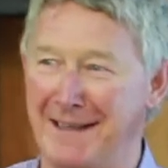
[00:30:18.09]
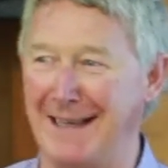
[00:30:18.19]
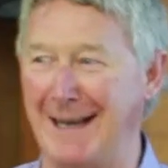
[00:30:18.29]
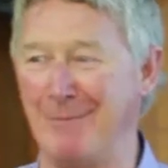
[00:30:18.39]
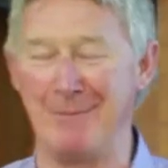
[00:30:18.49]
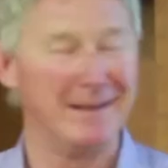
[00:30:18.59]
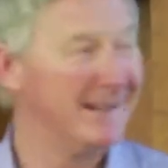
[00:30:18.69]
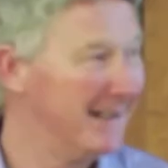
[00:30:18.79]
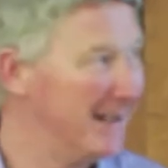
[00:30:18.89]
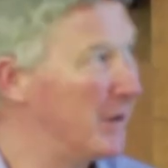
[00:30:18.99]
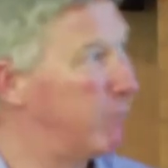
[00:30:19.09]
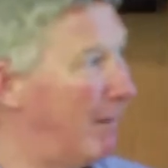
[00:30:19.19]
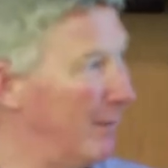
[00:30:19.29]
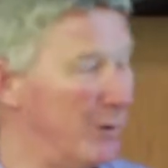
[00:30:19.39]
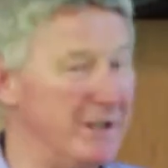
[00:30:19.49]
Um, the
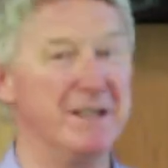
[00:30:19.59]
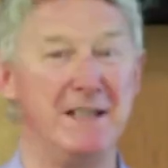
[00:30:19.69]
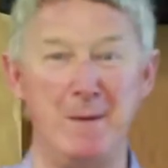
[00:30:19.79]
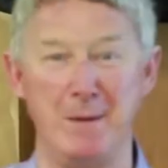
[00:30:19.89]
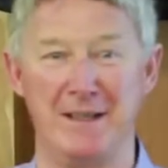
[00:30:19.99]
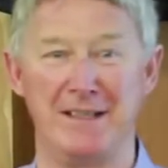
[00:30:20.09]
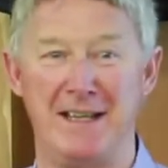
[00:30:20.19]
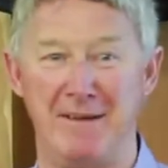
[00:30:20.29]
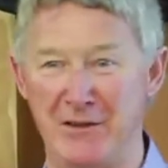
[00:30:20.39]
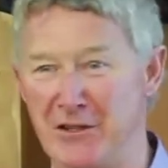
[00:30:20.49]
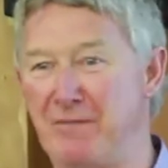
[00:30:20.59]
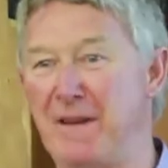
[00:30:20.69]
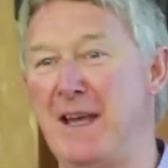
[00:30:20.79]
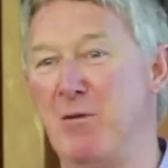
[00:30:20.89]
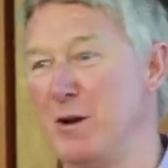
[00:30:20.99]
problem when you deepen this stuff is you
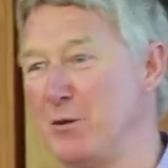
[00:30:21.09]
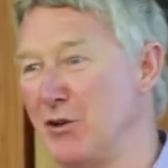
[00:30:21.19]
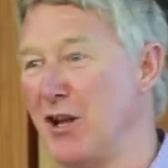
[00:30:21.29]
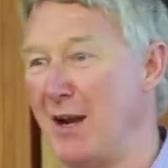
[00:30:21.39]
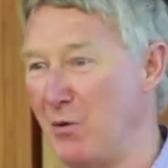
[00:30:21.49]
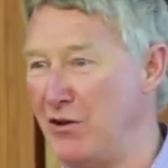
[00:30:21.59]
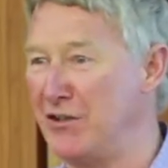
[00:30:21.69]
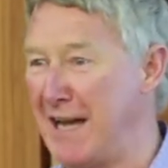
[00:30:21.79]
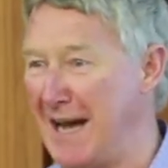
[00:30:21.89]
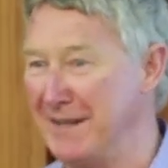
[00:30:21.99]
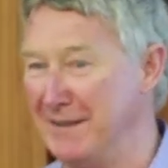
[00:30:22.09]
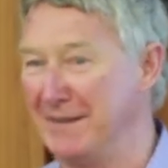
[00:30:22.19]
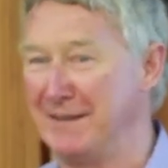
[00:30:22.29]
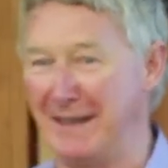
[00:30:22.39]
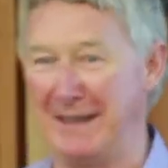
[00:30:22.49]
forget what it was like when you started.
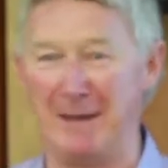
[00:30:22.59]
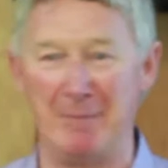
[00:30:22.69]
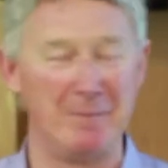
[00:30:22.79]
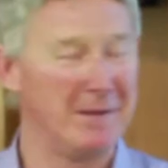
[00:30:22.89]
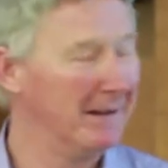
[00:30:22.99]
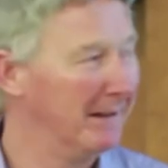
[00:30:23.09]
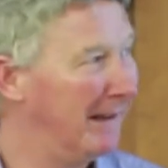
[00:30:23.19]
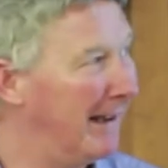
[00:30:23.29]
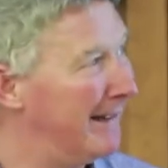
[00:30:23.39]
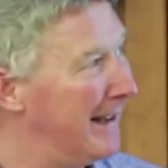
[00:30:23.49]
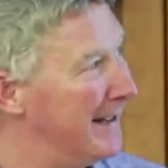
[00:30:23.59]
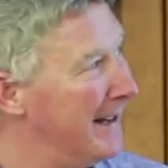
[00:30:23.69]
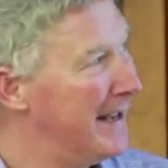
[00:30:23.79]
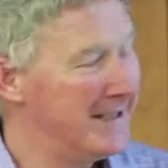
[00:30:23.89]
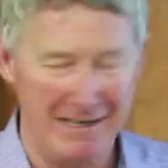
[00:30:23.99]
Um, and, and,
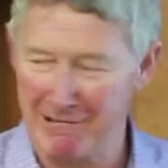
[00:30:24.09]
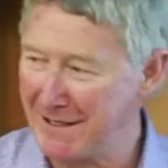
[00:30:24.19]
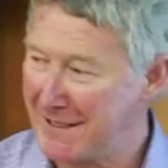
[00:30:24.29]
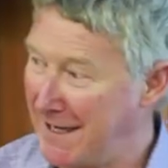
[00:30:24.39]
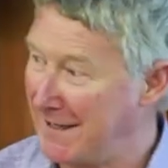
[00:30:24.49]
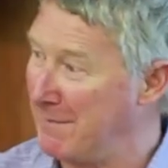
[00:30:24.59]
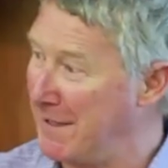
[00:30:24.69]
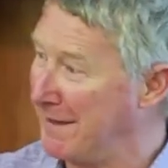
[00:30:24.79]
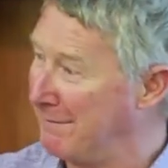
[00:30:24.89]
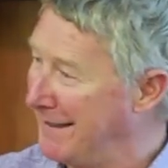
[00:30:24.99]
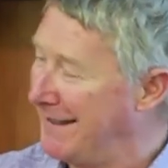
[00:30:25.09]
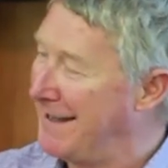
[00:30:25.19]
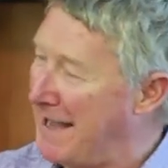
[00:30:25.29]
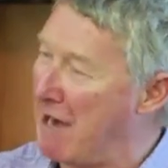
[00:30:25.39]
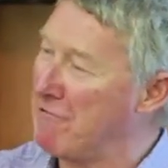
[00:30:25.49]
dare I say it, Amir,
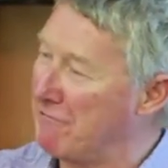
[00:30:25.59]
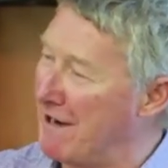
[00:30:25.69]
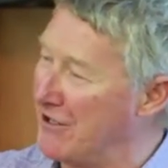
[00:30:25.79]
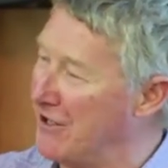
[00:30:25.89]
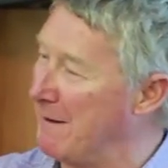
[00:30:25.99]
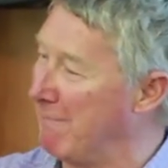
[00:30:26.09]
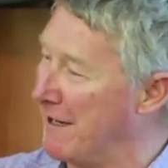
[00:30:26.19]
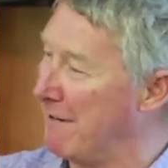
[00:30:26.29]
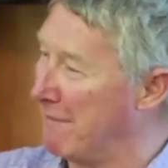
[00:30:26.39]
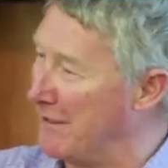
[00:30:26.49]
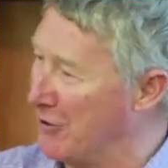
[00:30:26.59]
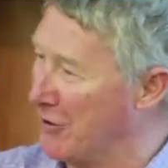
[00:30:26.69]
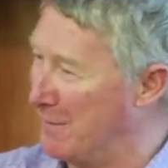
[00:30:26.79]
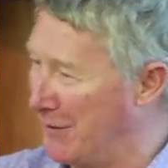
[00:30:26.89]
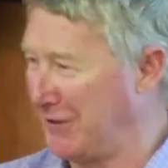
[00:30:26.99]
our interactions have been really, really
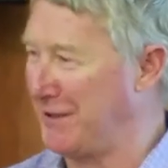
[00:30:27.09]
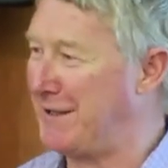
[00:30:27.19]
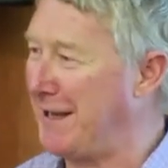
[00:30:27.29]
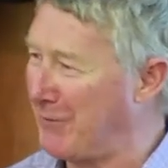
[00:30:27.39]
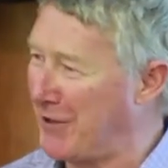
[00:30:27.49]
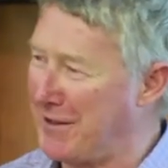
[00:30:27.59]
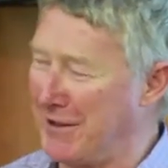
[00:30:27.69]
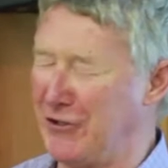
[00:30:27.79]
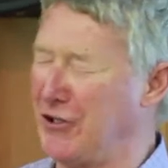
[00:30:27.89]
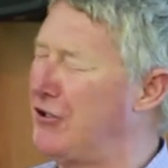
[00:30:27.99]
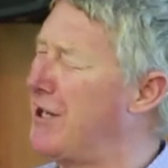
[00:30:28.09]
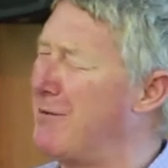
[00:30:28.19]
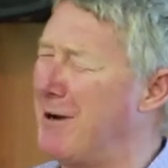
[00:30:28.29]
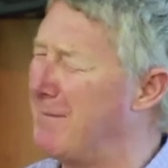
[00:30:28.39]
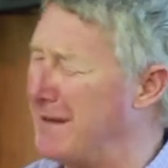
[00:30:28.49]
good because the stuff that I think is just
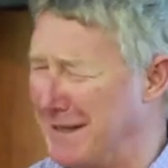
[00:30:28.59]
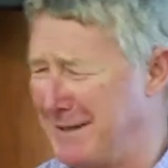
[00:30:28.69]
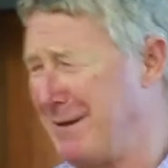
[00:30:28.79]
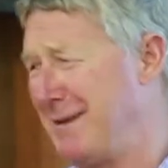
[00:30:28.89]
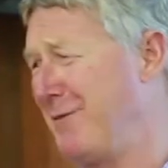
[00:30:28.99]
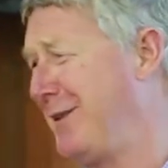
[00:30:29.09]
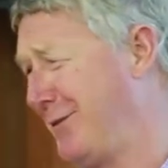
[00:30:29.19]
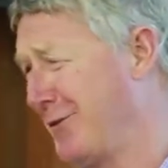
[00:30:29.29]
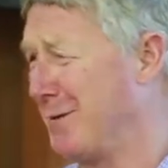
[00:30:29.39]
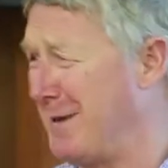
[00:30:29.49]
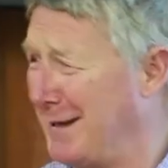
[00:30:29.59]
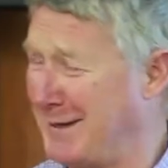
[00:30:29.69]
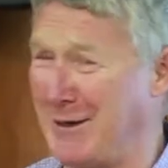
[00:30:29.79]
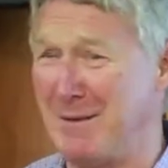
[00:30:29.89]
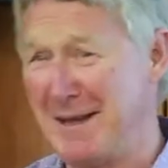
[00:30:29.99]
so obvious when we talk about it.
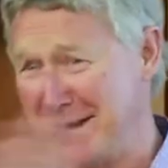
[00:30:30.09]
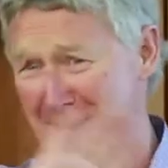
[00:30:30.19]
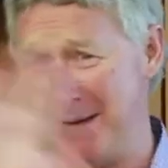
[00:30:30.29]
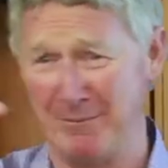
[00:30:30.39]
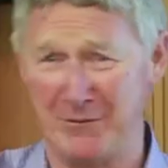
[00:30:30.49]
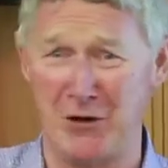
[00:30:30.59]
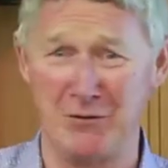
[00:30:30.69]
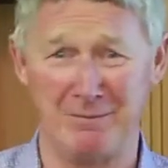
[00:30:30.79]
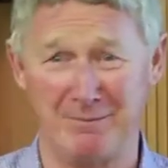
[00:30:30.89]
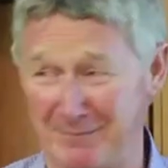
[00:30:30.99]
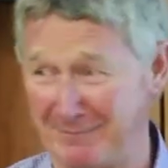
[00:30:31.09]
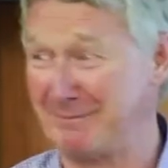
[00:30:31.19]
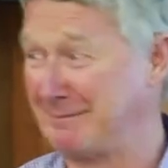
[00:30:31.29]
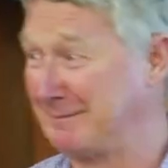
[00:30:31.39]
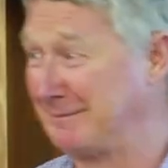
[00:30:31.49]
So, yeah, don't. I ask the
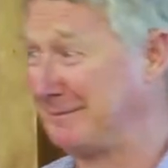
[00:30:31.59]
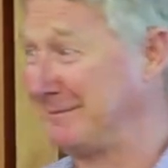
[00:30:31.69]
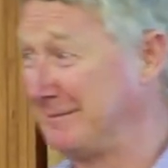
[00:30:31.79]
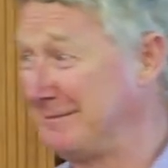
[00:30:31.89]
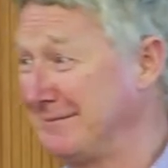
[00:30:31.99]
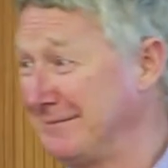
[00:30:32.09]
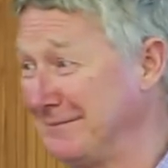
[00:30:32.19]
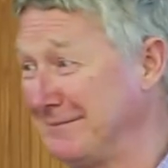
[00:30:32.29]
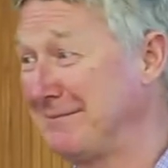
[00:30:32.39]
really silly questions.